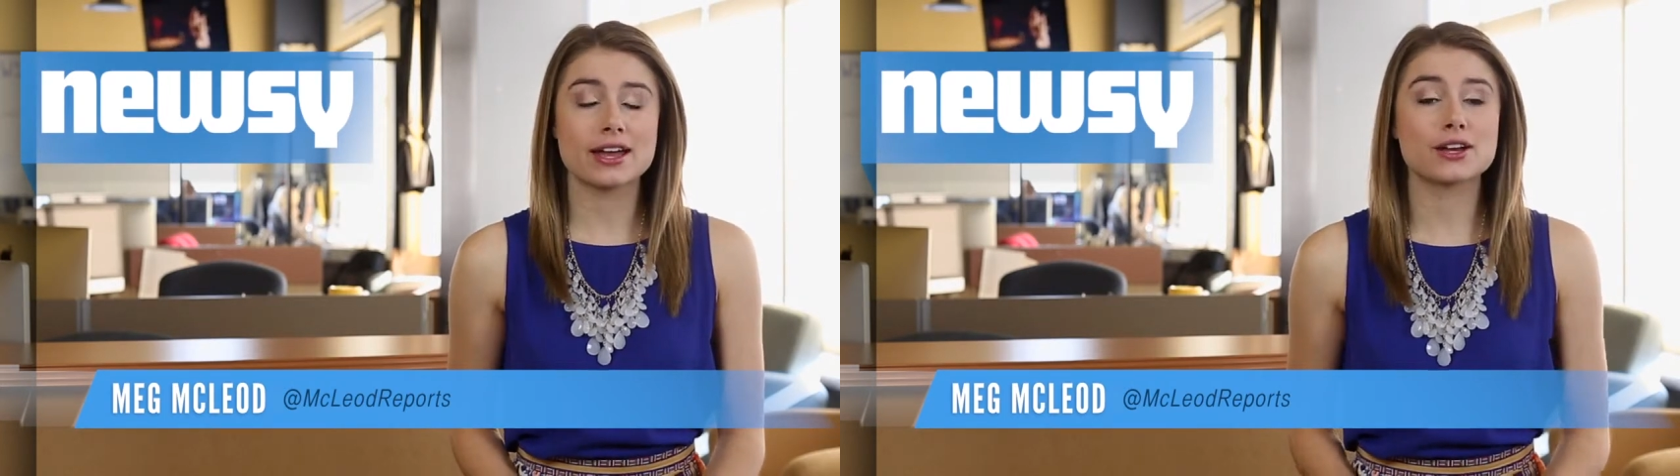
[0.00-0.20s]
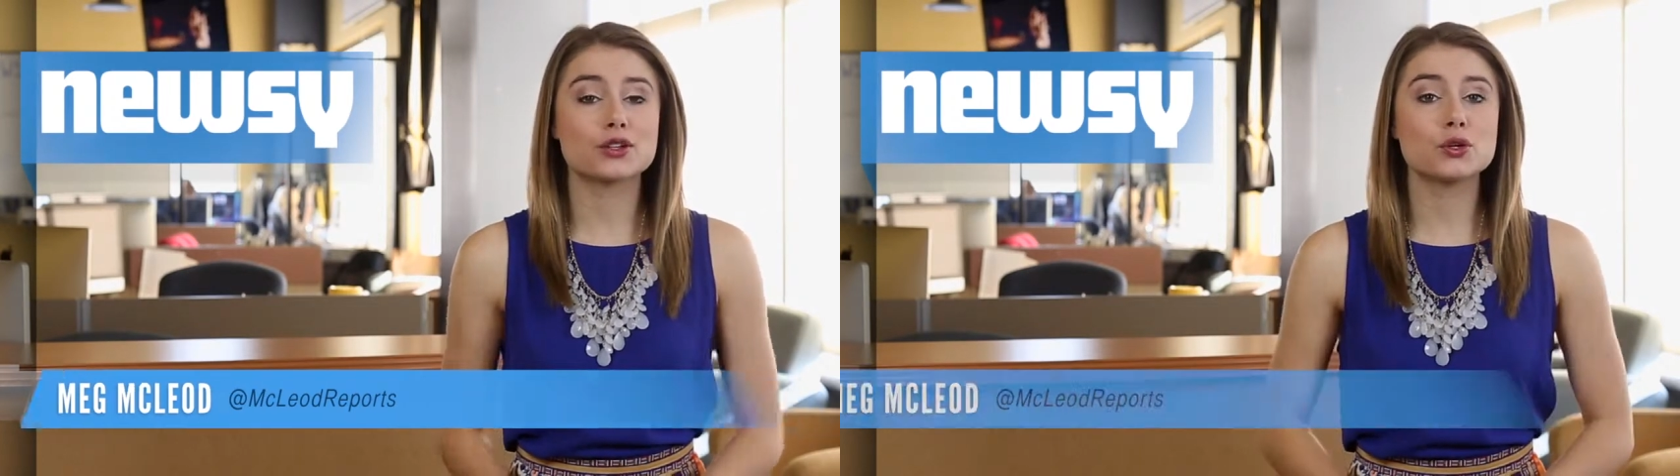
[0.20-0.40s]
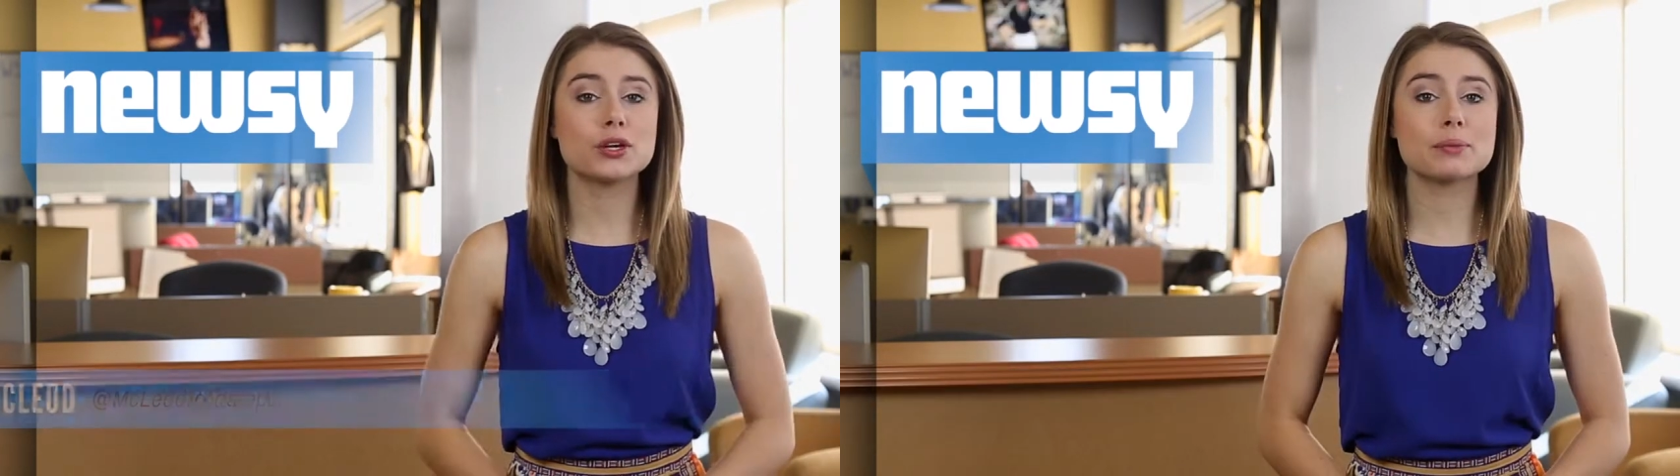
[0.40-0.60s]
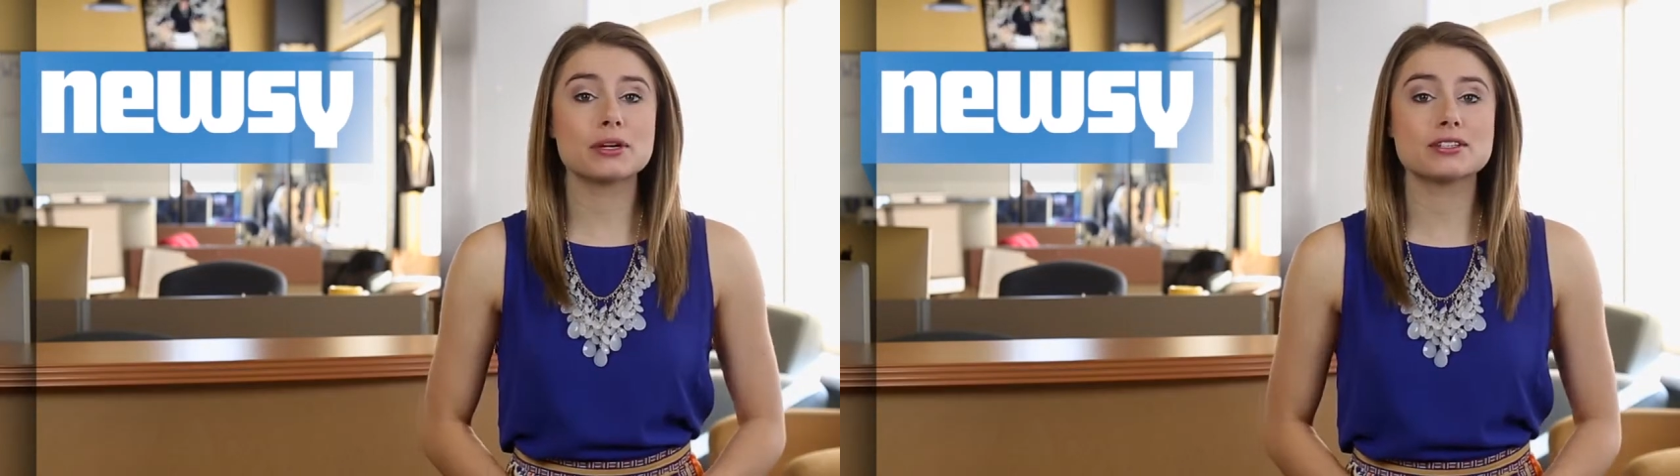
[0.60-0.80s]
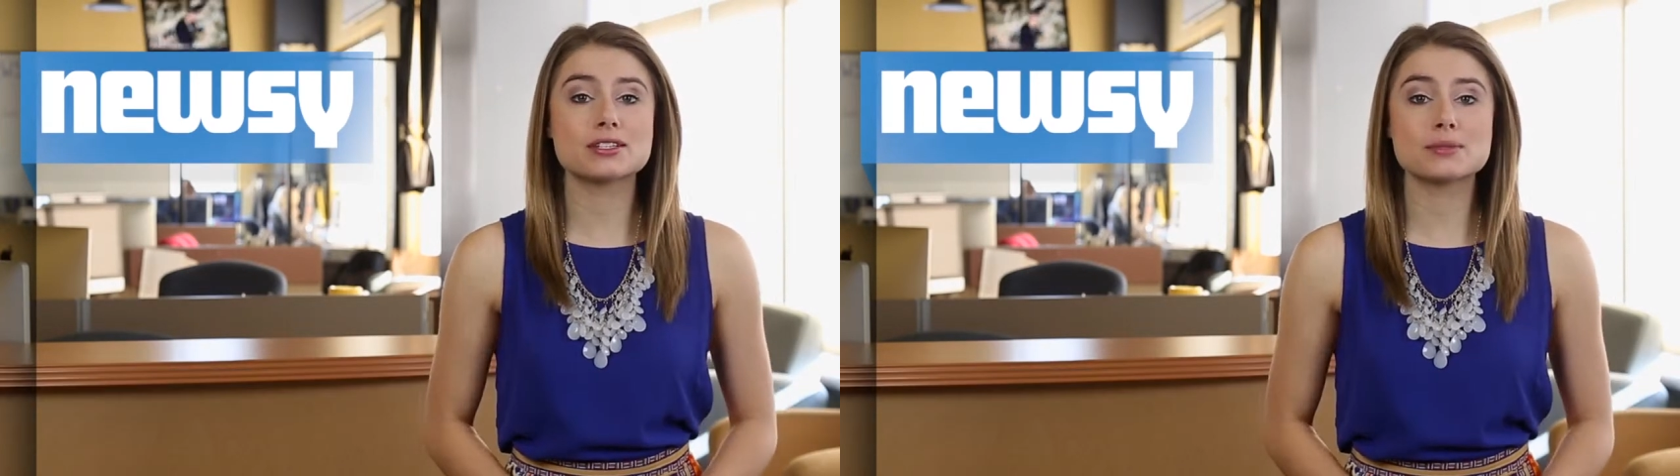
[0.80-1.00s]
including
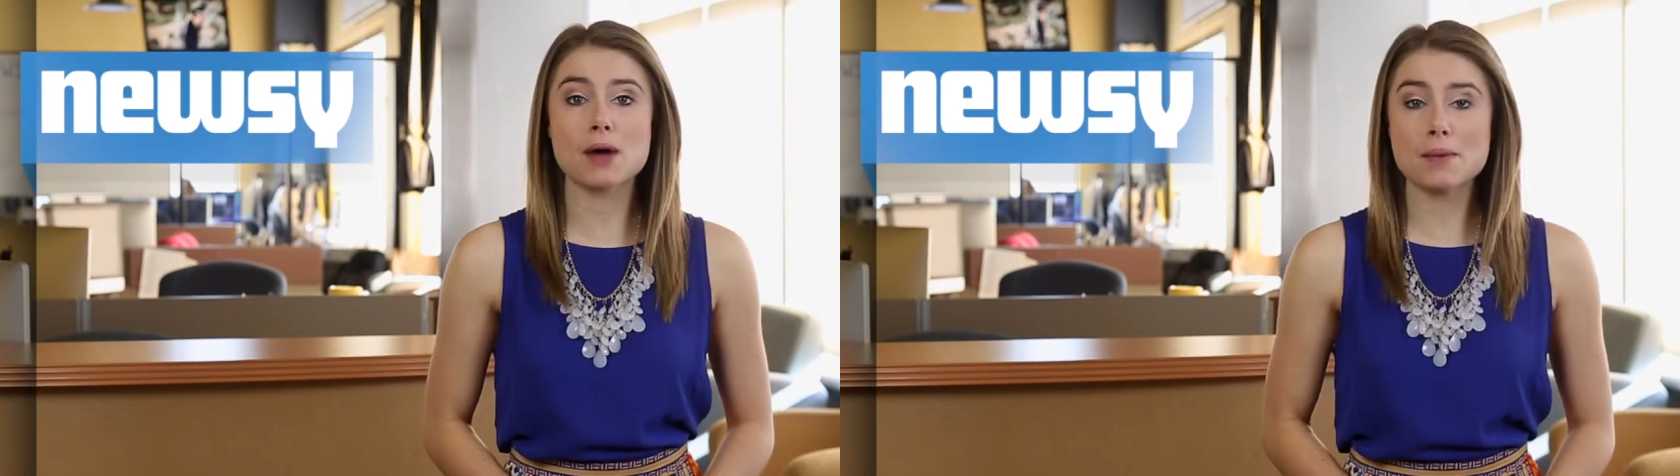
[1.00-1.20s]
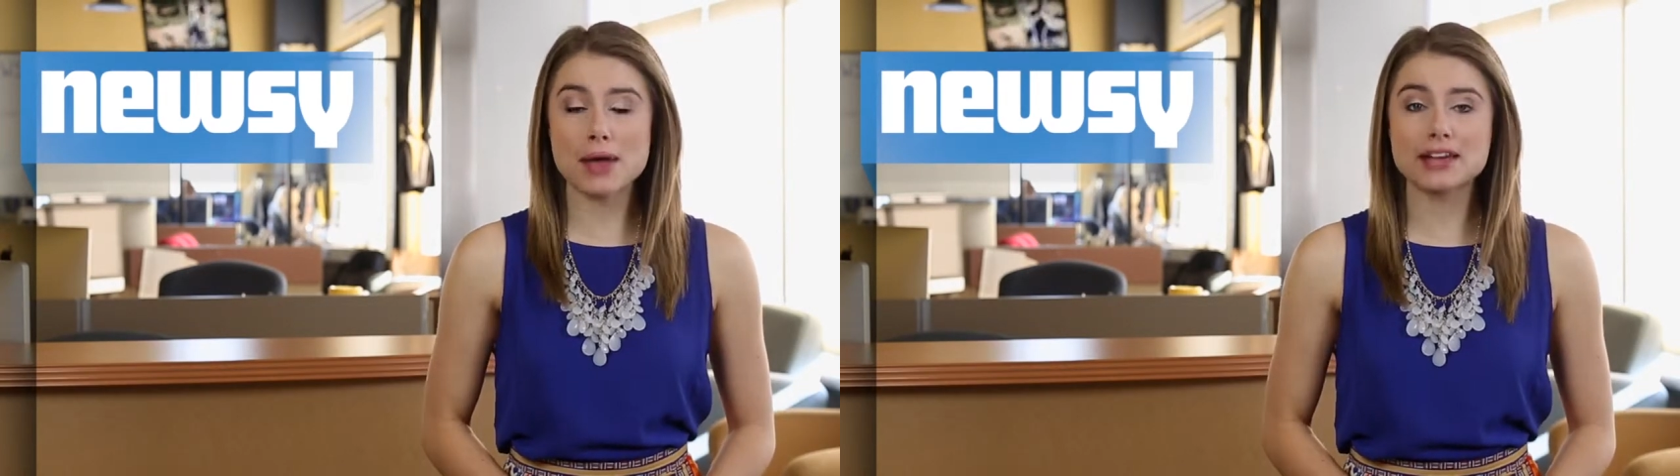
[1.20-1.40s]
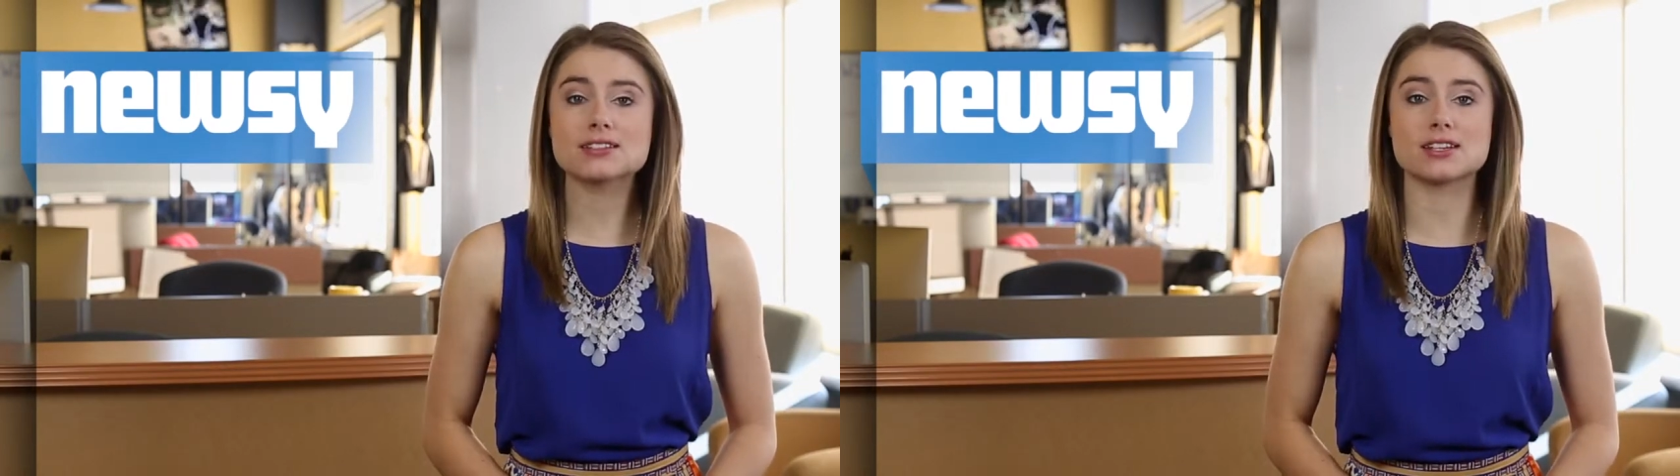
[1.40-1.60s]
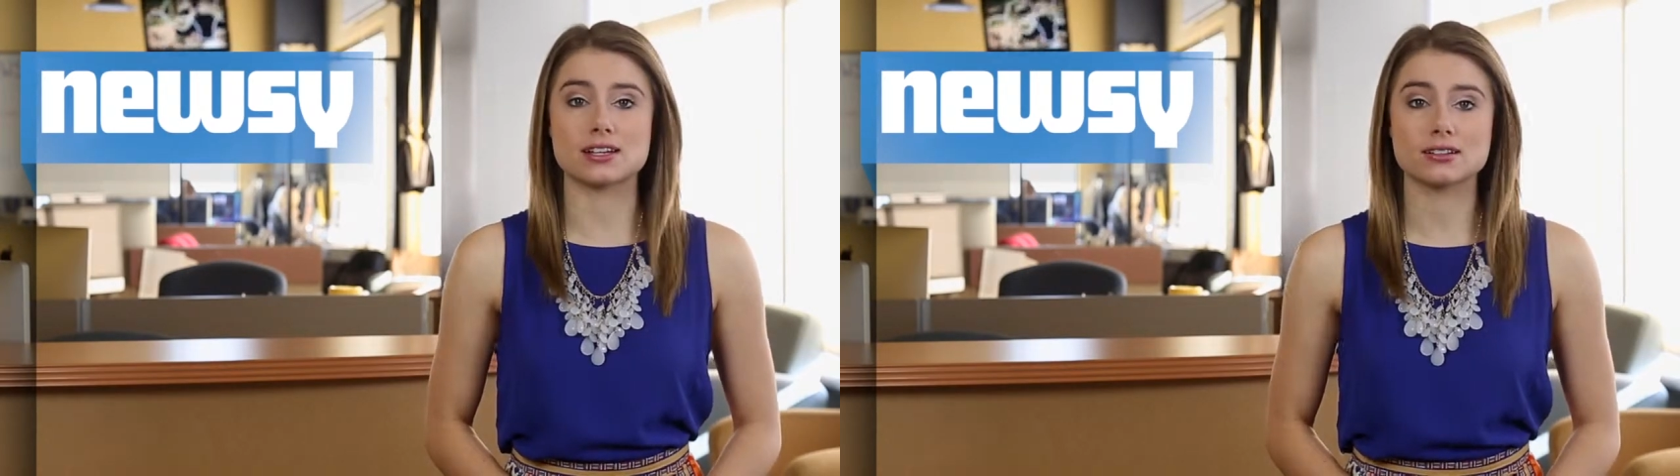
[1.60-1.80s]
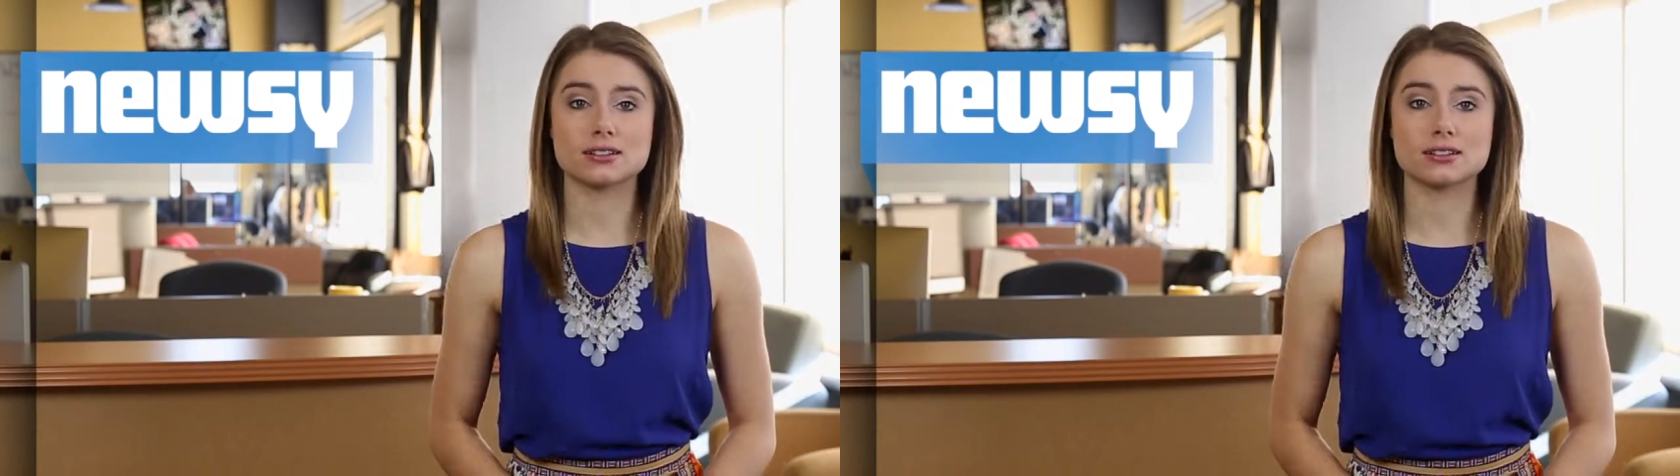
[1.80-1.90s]
pieces by Banksy.